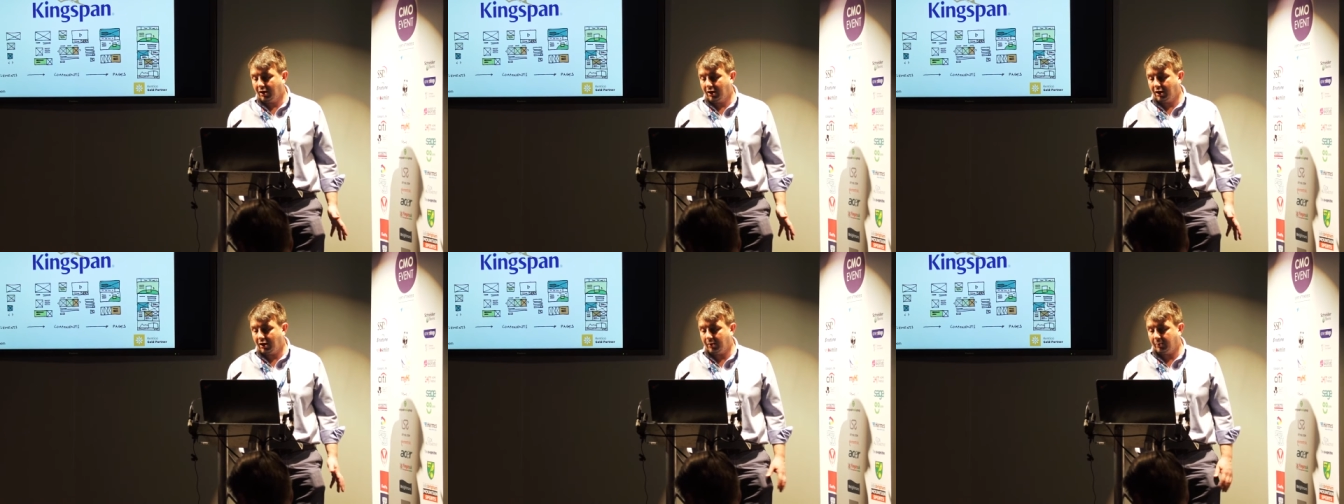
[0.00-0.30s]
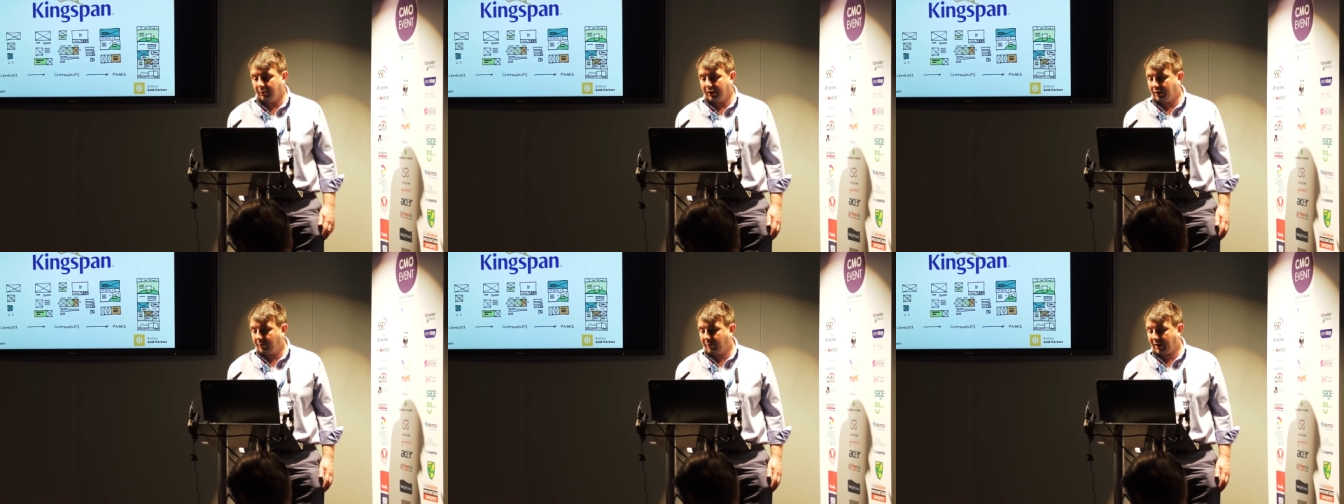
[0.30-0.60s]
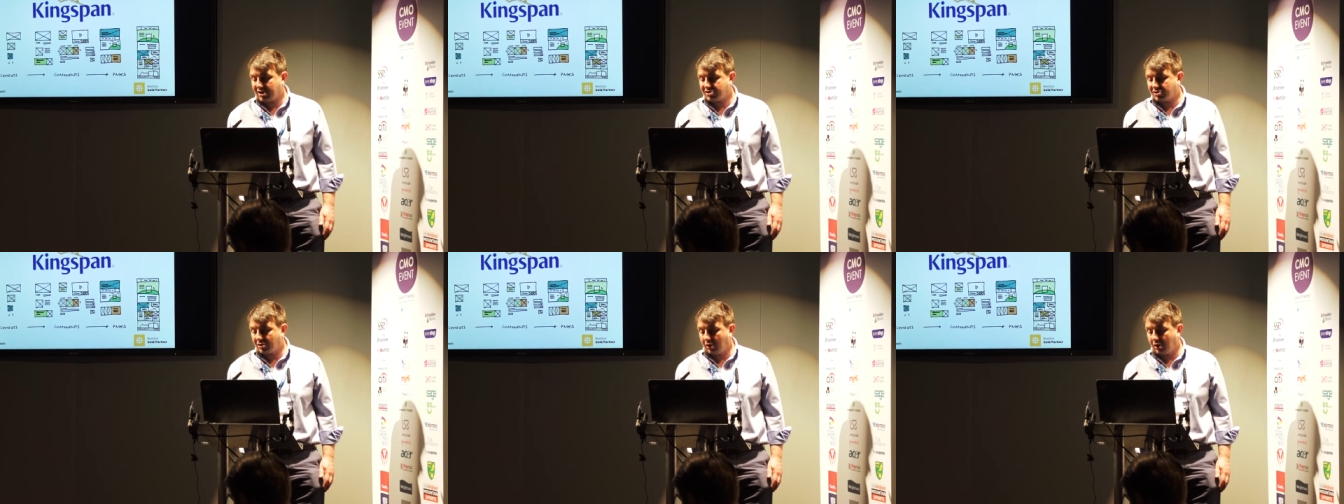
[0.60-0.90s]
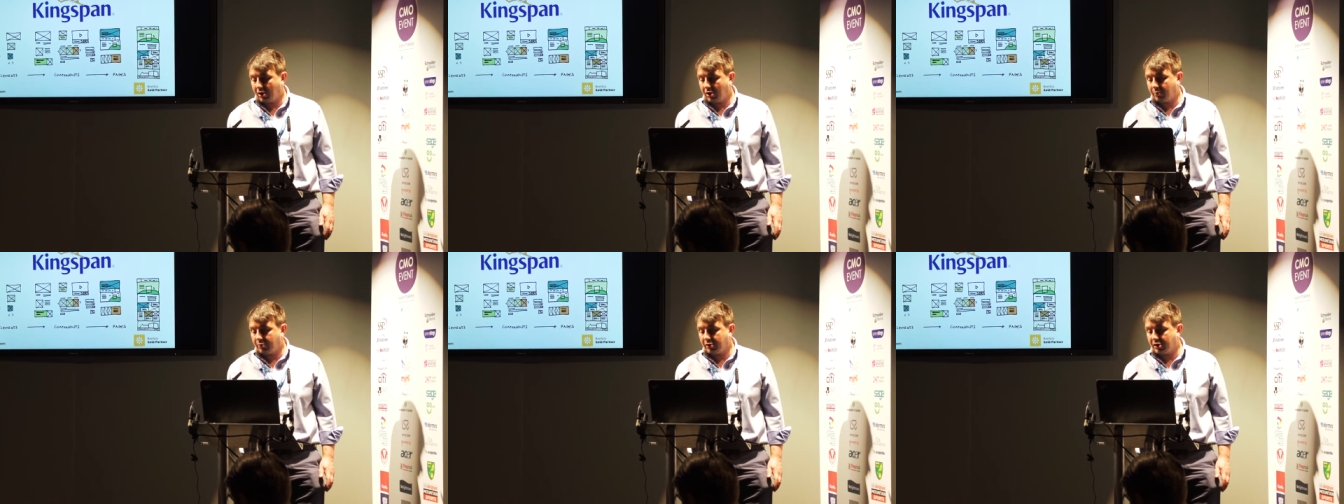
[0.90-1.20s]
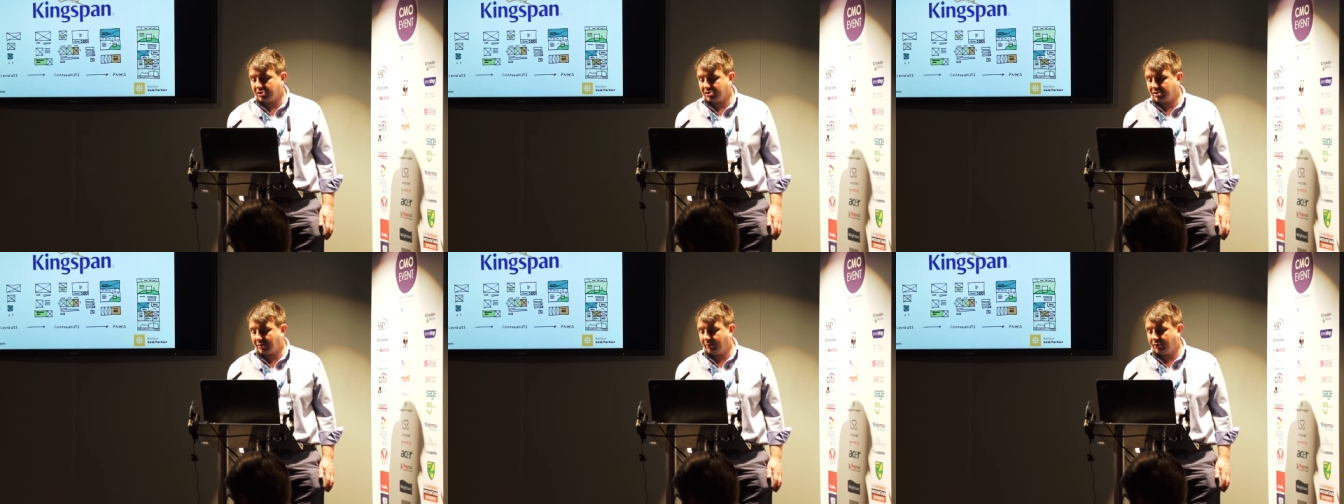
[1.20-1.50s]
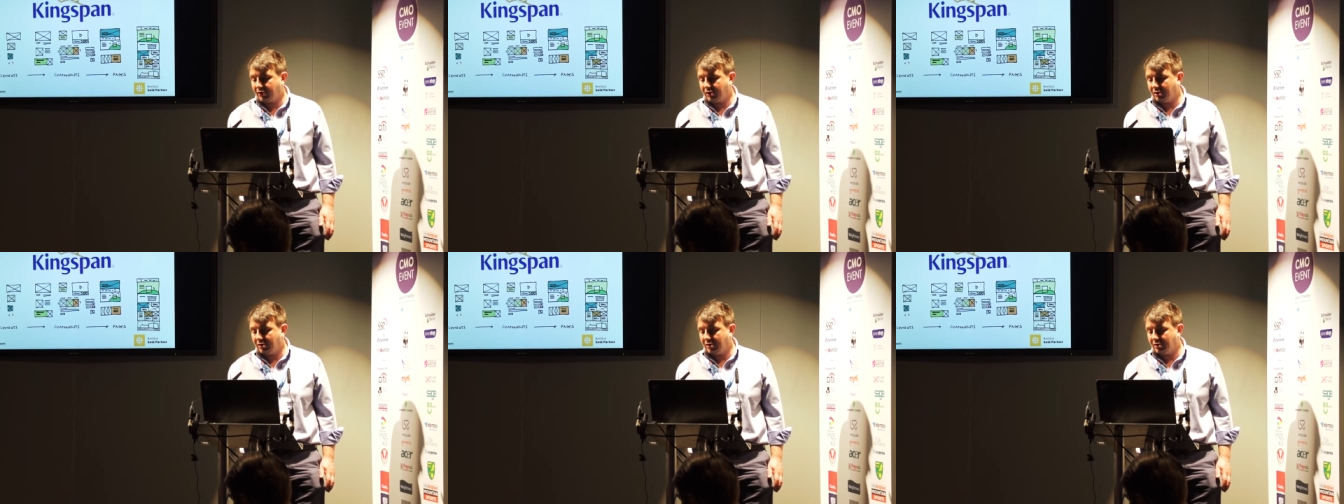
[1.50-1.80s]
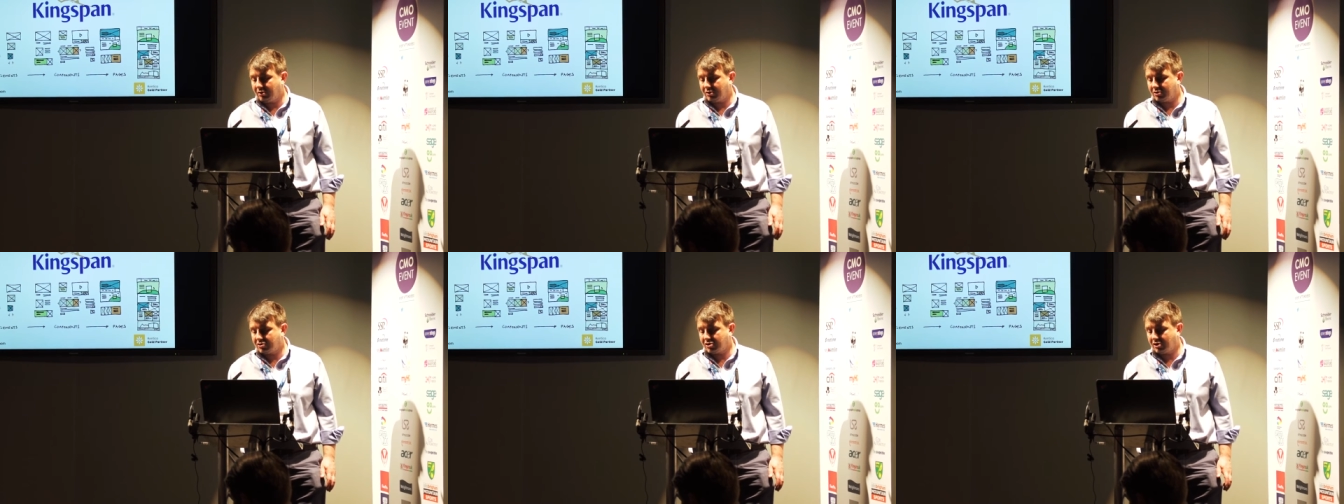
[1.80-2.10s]
Um, and the pattern library is something
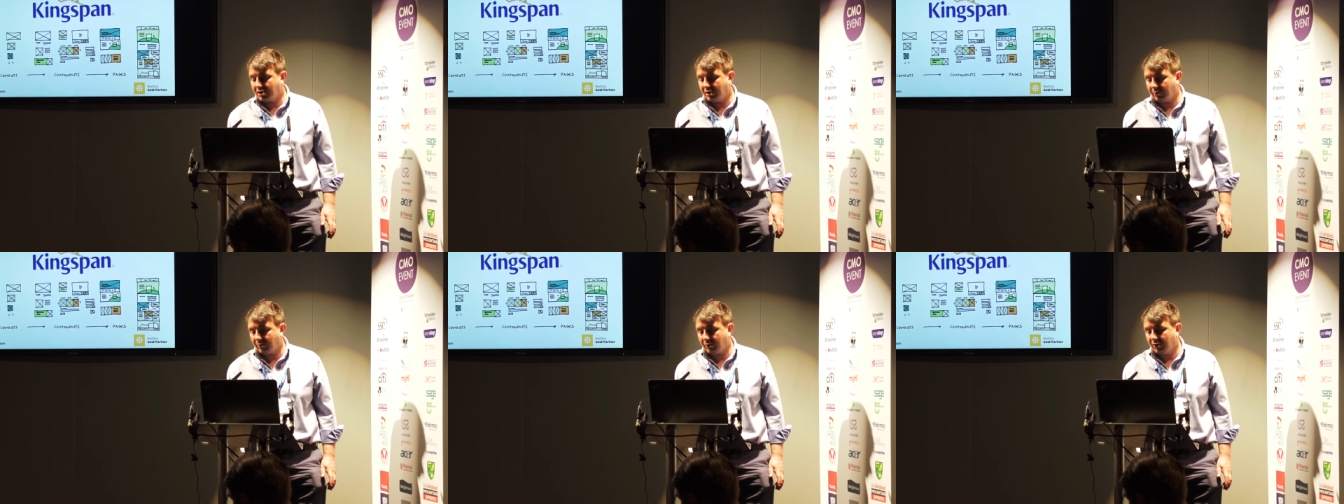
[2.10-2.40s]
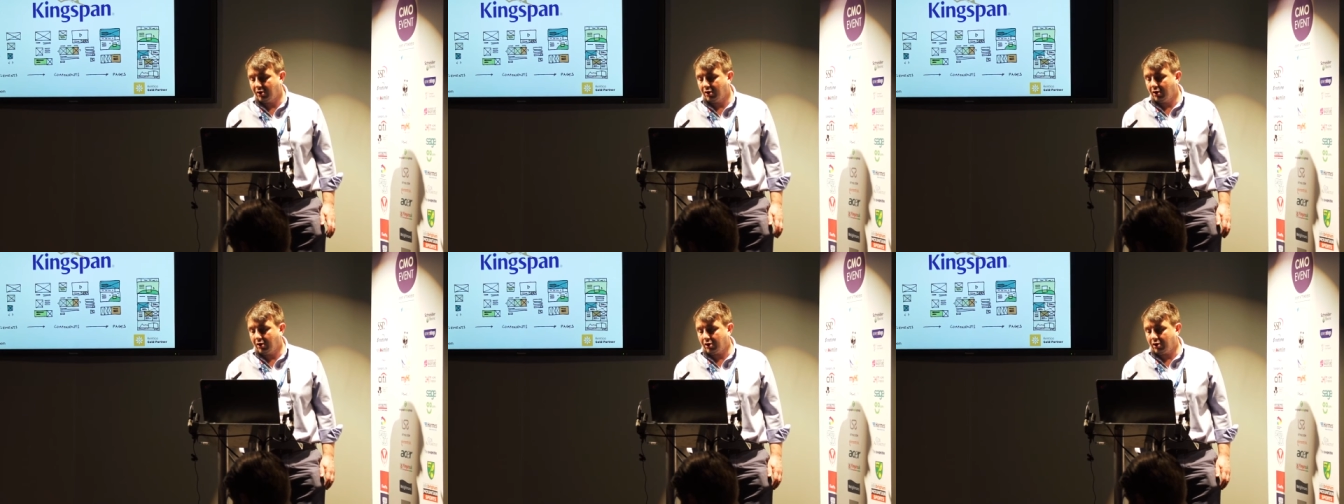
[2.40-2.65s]
that um,